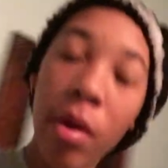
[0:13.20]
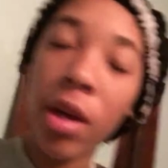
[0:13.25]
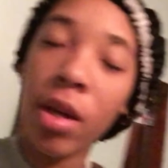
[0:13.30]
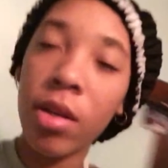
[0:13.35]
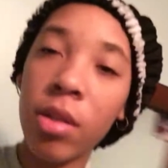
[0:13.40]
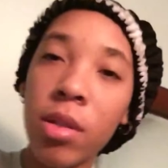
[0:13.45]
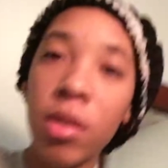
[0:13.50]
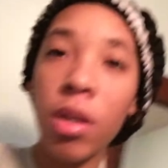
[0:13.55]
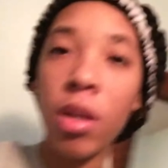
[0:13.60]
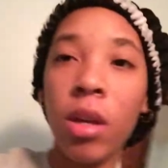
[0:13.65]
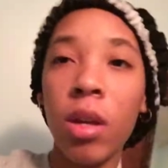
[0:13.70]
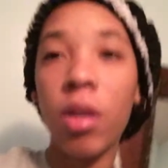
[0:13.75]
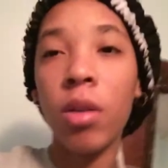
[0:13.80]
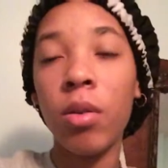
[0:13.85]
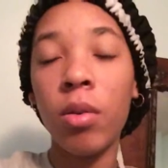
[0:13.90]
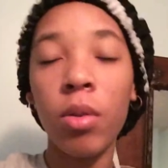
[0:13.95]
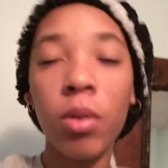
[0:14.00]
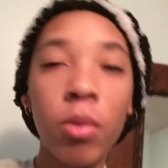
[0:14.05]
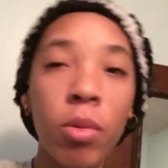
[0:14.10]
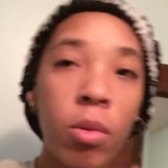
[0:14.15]
mess
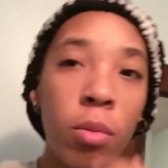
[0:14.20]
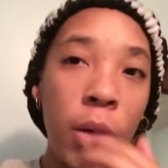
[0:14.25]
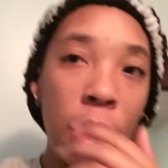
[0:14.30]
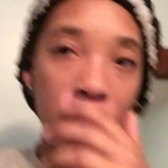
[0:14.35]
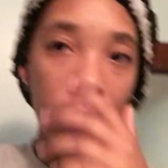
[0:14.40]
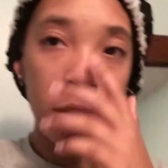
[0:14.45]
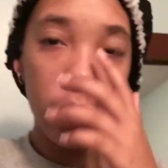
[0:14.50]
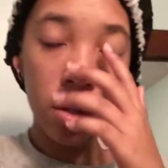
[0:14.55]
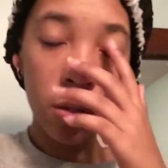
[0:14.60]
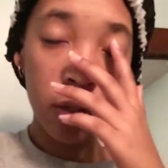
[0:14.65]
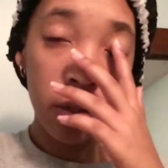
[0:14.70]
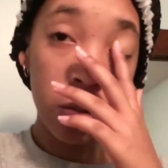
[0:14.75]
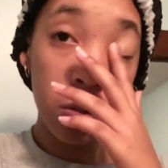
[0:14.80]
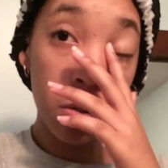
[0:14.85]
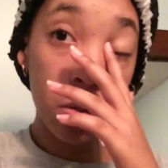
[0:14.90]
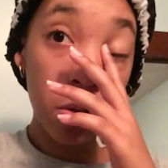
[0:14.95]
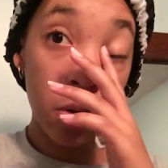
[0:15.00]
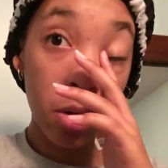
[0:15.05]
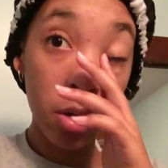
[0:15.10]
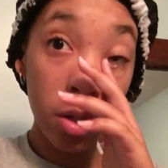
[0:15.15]
and we're about to
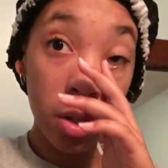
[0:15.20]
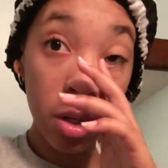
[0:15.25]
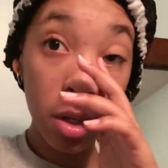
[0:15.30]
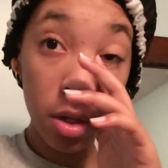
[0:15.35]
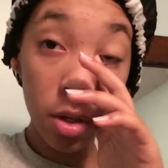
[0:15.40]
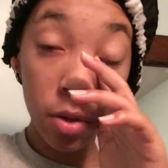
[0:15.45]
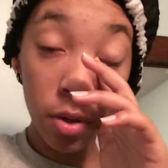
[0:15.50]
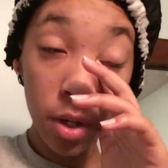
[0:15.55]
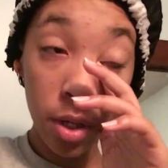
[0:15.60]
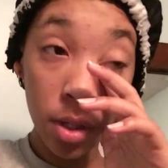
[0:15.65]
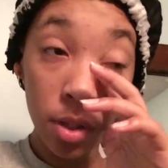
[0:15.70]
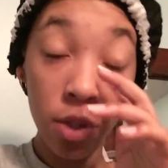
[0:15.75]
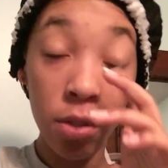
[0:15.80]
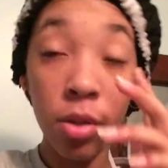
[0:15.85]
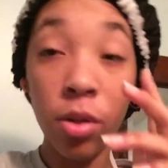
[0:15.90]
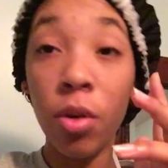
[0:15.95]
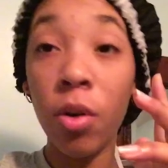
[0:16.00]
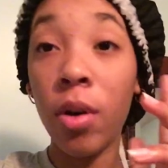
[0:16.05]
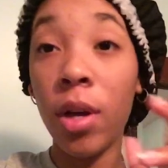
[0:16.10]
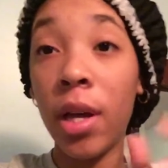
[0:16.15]
start getting ready
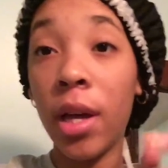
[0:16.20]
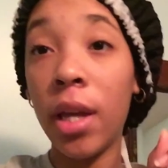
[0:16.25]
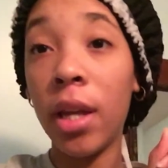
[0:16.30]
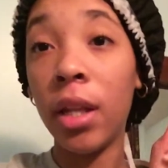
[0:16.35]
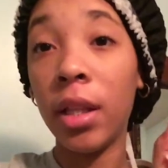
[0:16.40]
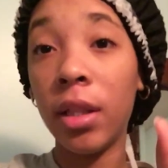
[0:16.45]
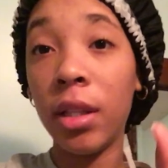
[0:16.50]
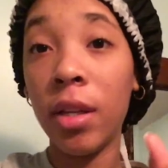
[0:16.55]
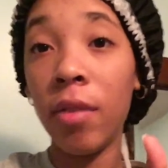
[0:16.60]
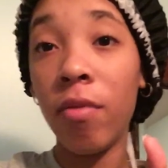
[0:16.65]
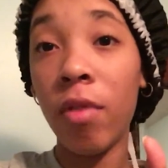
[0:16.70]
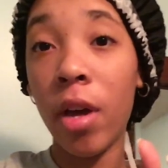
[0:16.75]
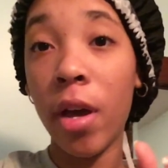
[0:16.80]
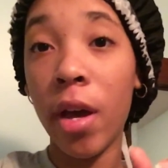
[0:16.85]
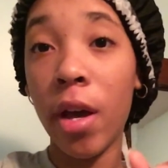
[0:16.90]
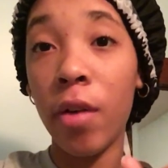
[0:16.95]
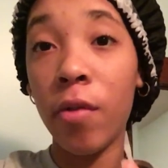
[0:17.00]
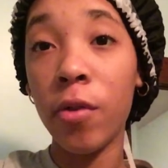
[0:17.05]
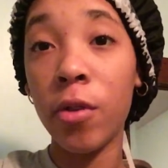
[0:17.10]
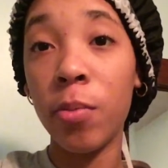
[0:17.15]
to go ahead and leave the
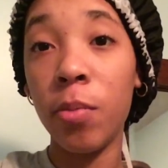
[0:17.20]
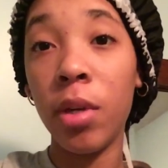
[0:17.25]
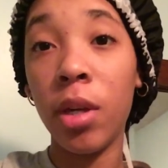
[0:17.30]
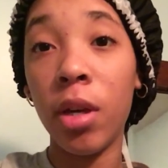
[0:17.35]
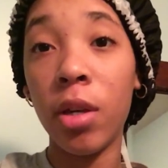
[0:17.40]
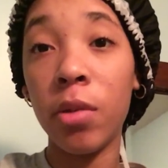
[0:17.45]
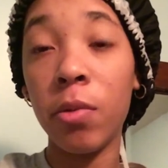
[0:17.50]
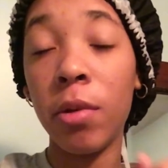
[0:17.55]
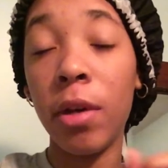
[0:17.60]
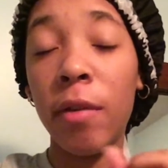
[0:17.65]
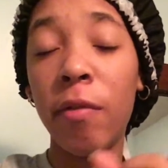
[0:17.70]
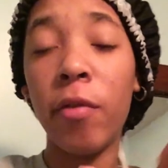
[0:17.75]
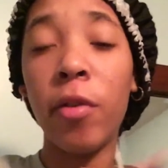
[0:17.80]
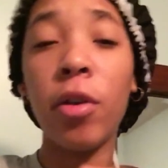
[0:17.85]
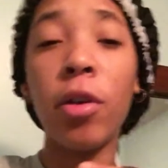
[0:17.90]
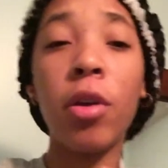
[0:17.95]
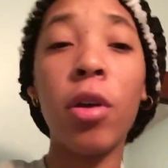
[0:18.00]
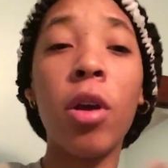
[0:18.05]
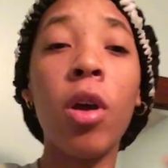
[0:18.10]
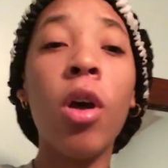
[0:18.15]
house because we have
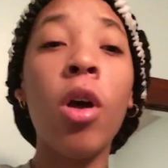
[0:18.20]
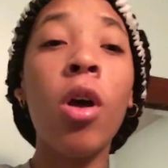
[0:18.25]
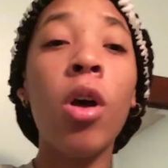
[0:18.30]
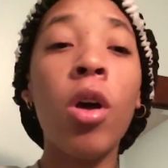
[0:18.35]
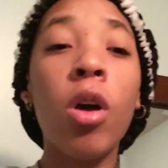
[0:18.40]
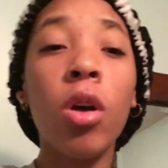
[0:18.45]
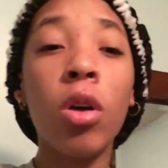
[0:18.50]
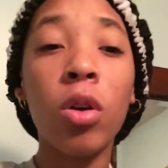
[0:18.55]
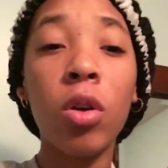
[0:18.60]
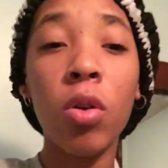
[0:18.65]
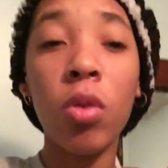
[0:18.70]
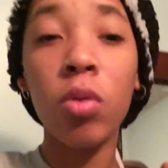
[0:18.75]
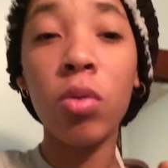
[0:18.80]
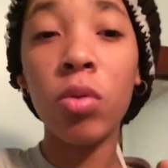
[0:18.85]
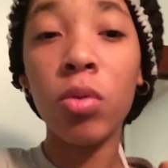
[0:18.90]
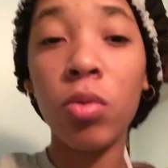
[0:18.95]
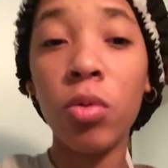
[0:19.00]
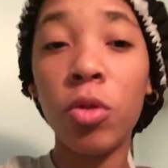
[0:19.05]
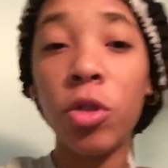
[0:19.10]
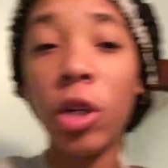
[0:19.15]
to
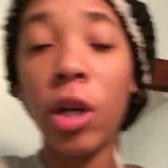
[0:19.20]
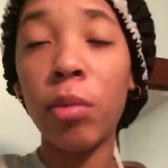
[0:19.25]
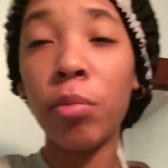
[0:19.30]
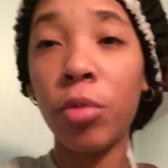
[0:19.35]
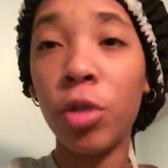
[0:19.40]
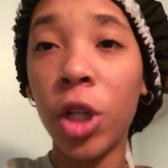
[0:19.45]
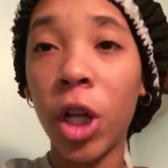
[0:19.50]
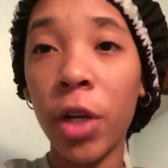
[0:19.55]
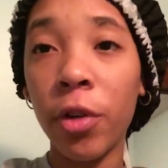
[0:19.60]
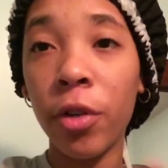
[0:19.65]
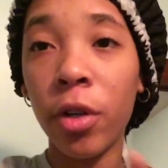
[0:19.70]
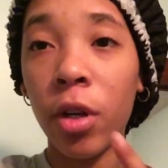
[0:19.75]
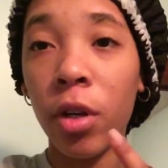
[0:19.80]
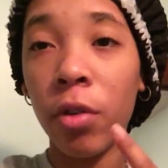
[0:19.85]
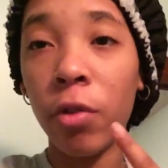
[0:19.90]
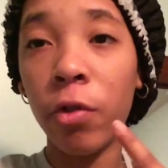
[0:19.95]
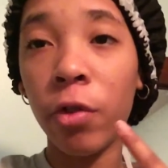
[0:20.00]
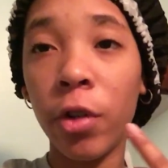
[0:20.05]
go drop Jaron off